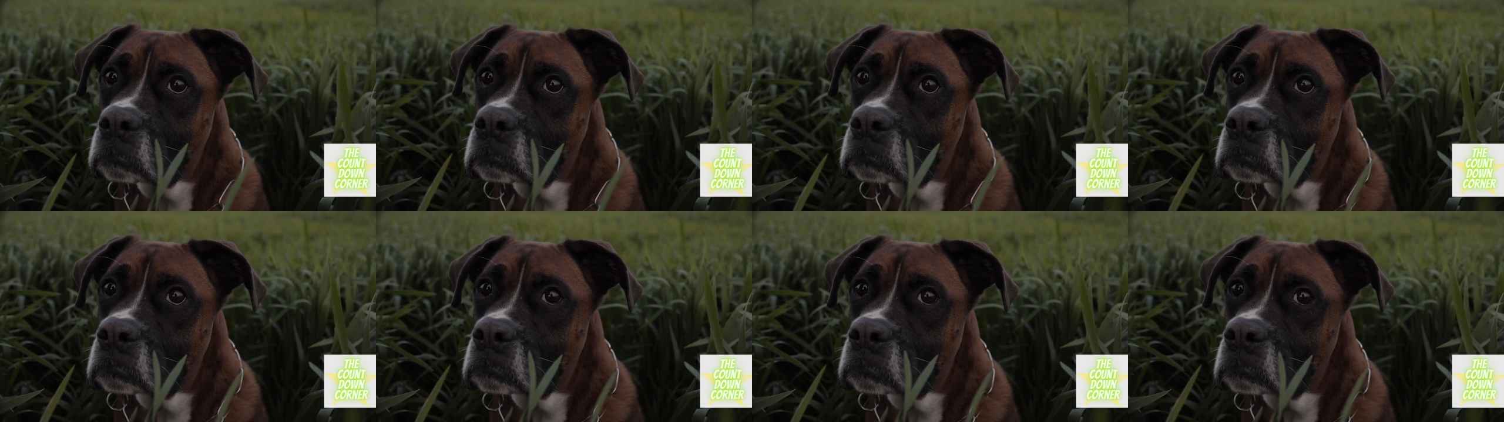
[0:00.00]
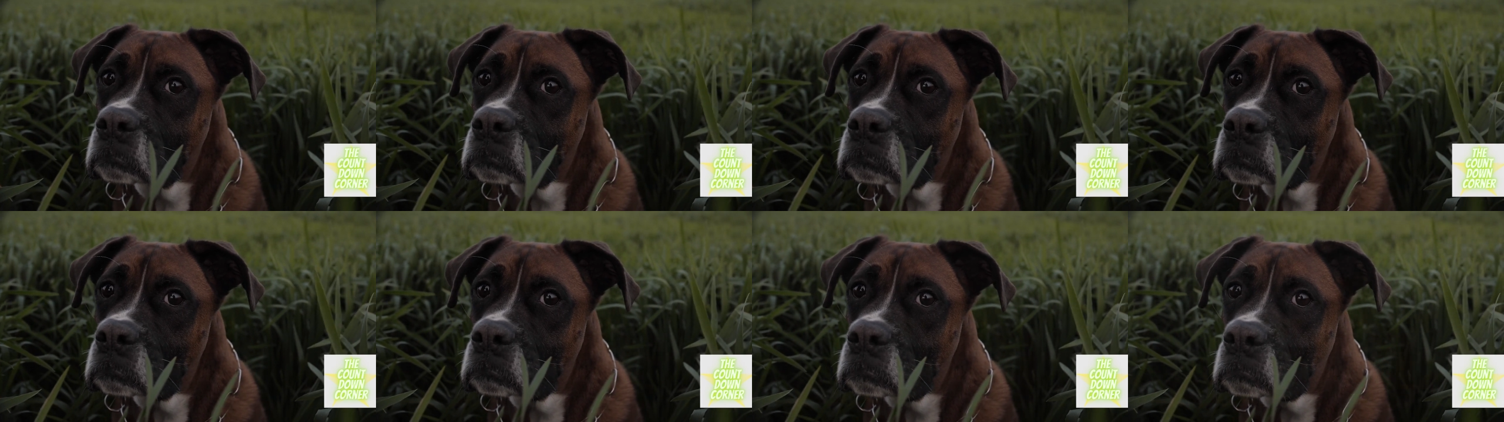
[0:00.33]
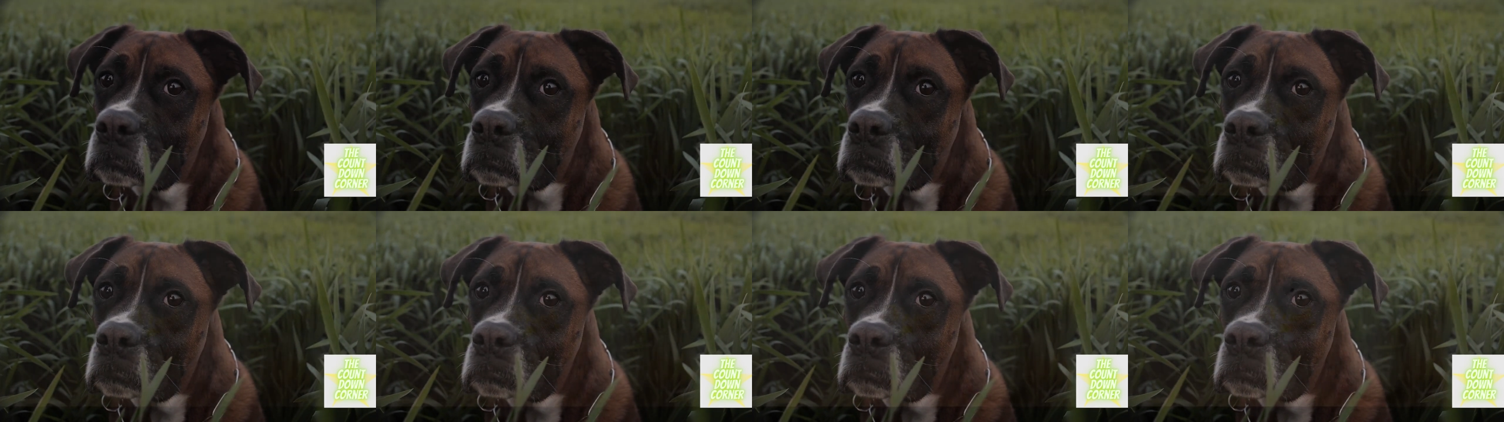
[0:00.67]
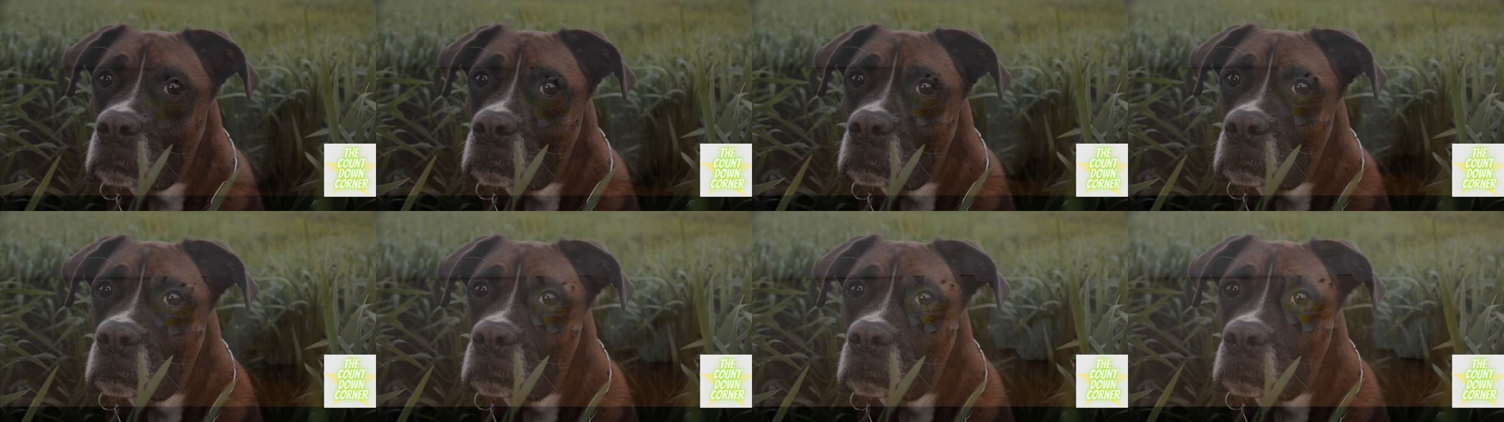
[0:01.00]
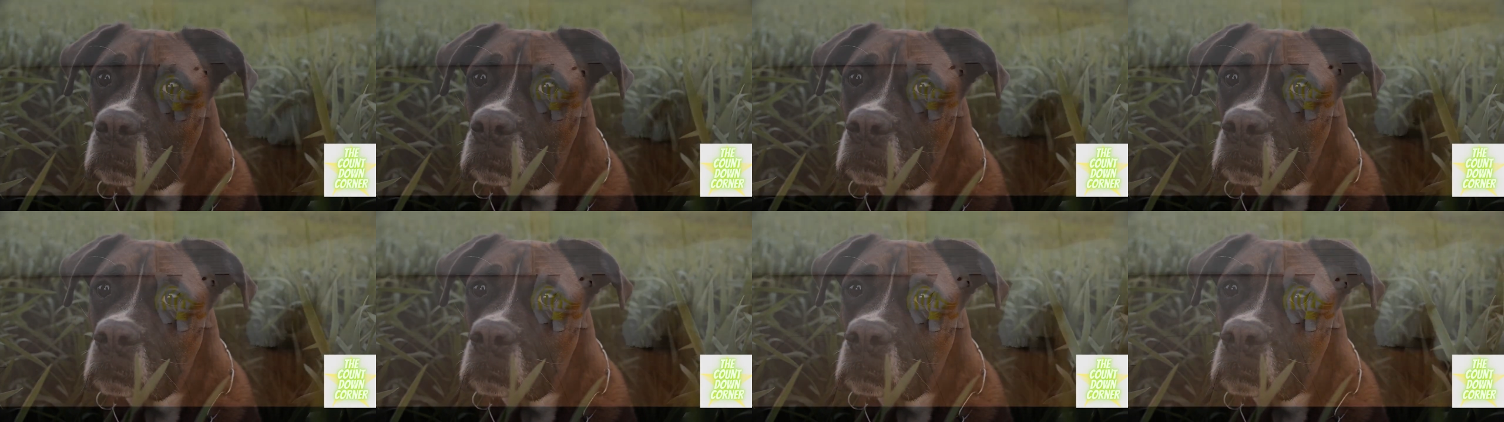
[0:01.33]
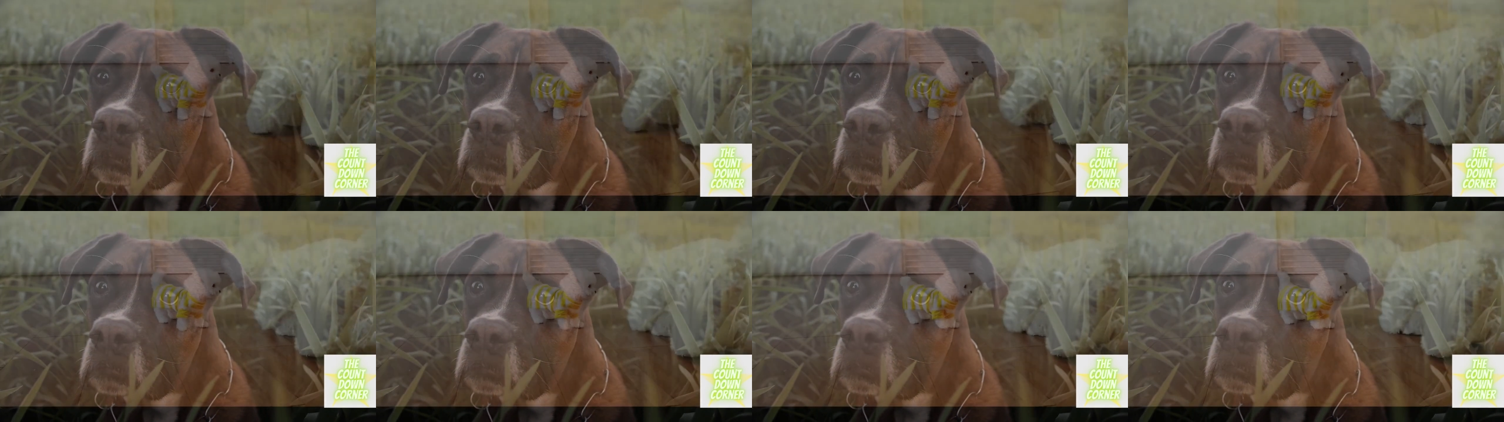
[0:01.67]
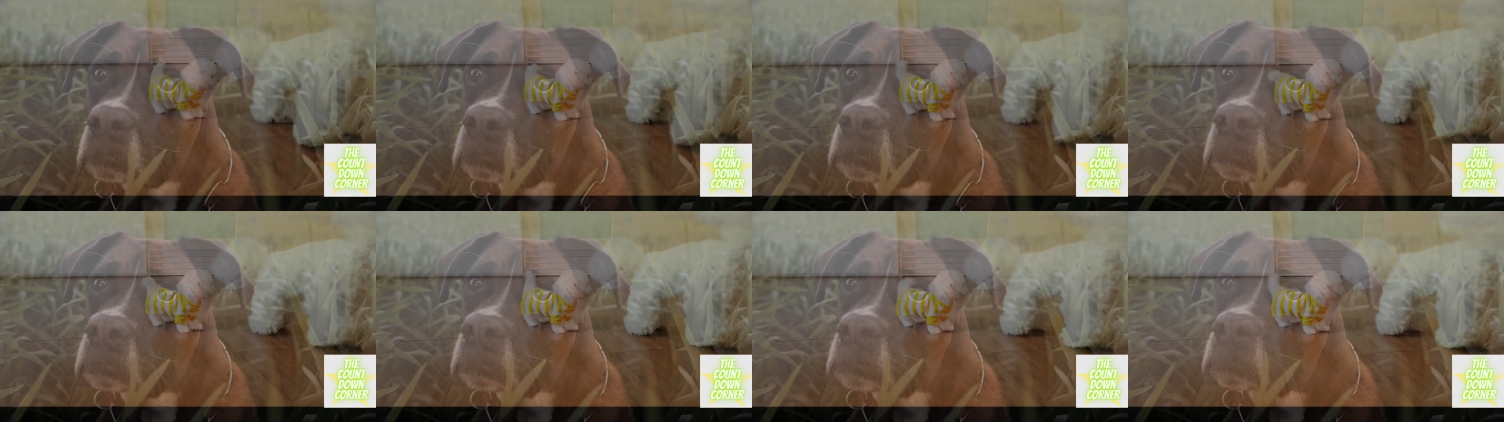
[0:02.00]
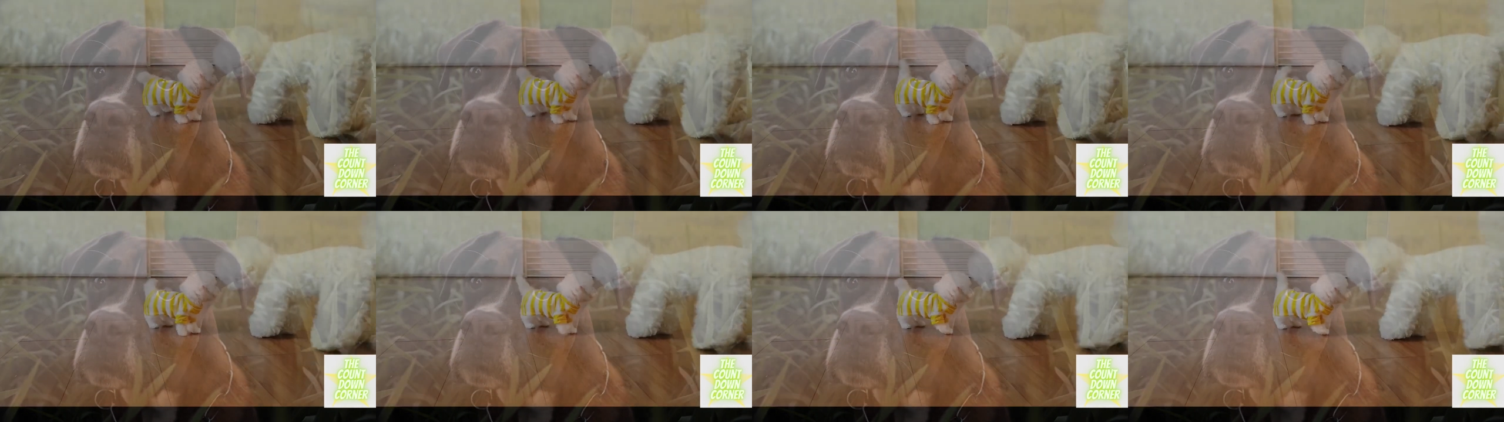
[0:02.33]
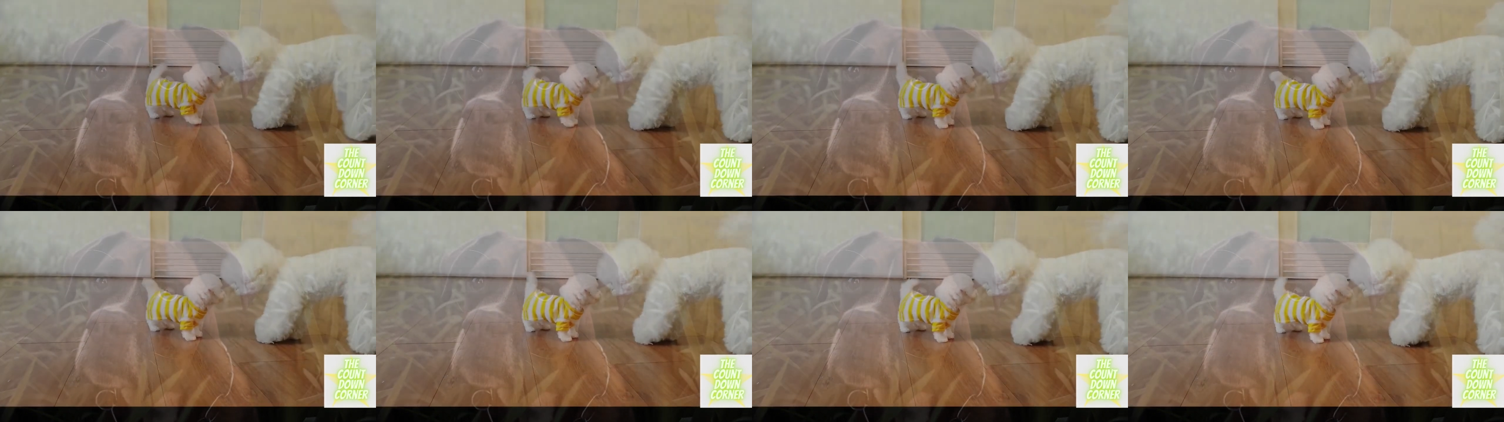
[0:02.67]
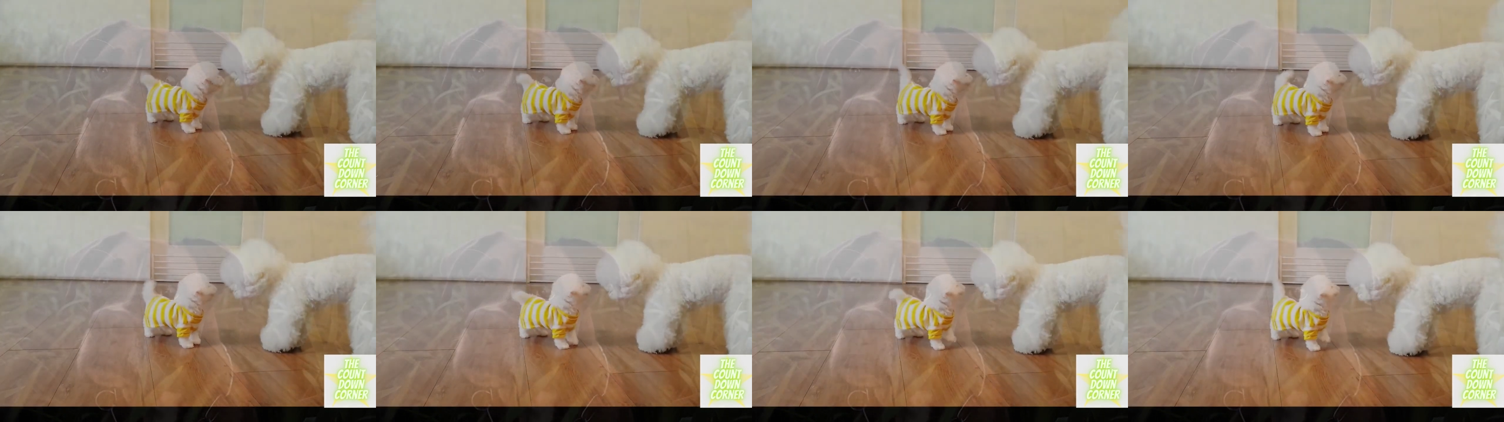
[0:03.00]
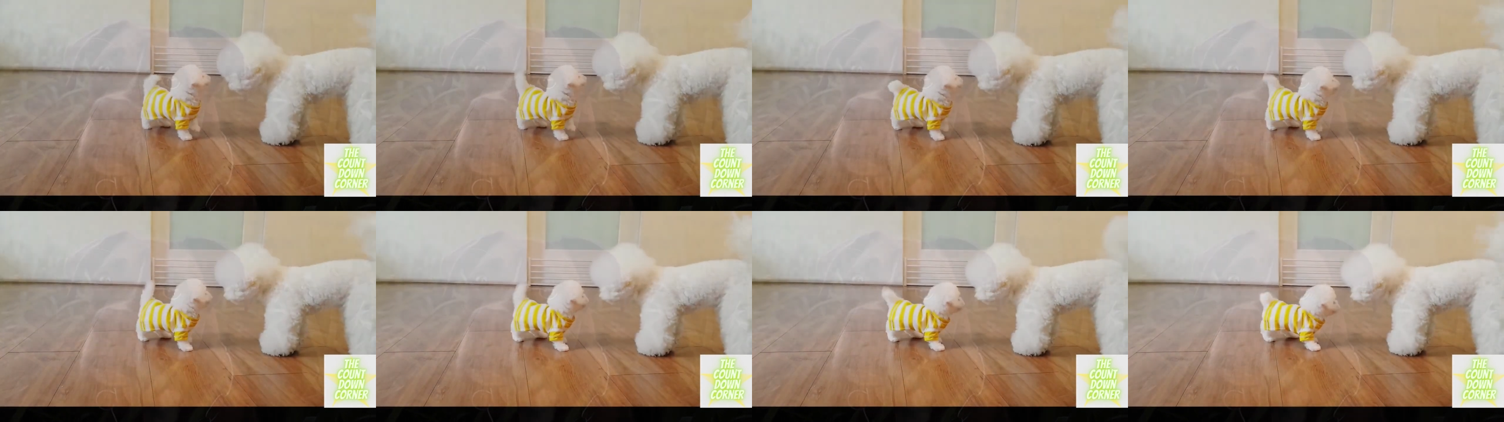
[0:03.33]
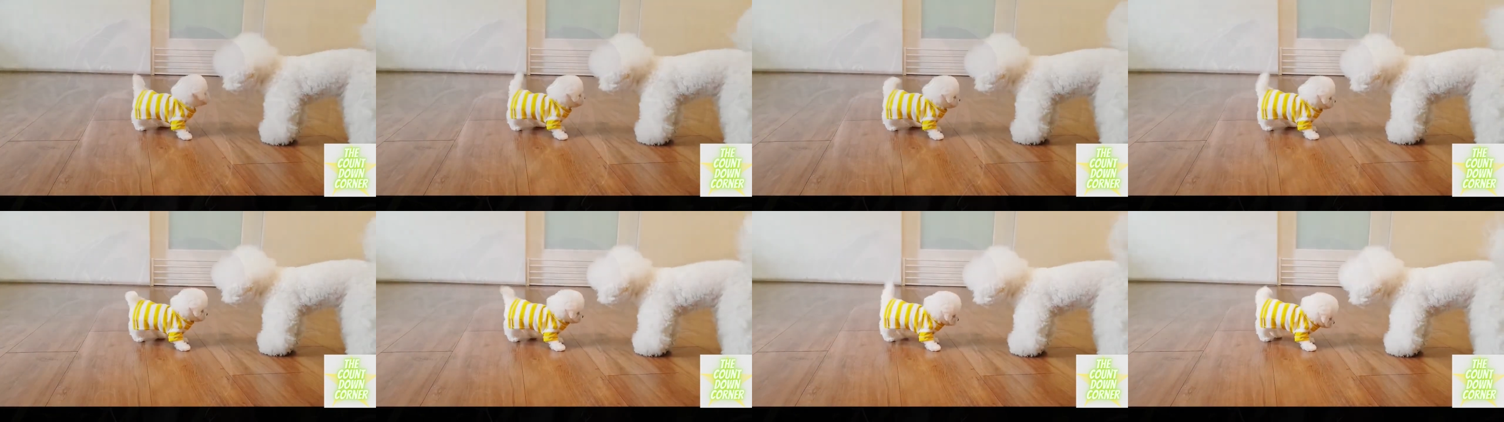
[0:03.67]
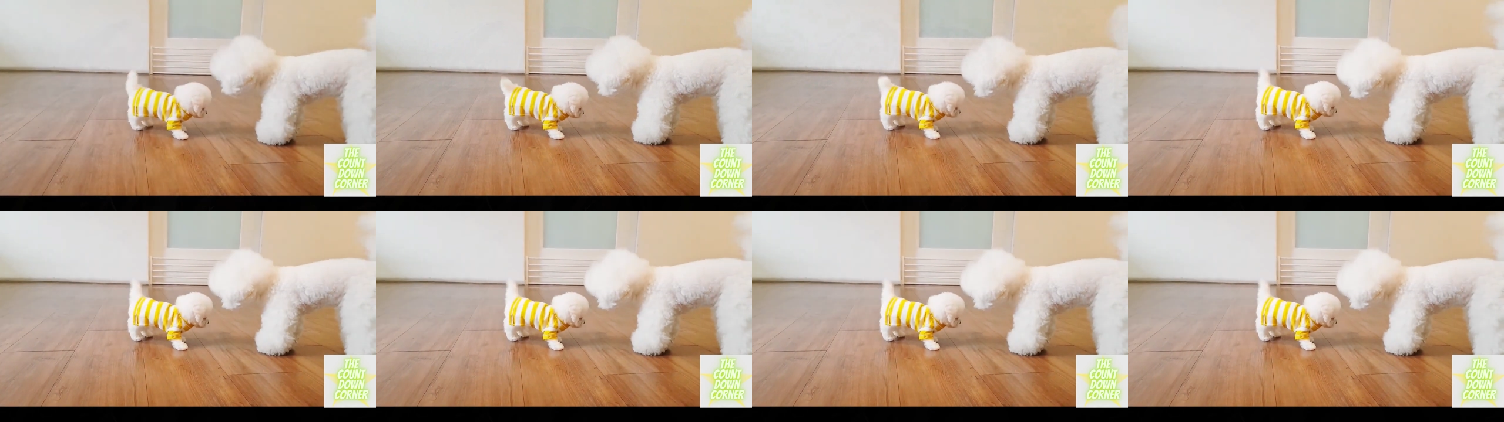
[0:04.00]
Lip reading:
Nobody's mouth can be seen.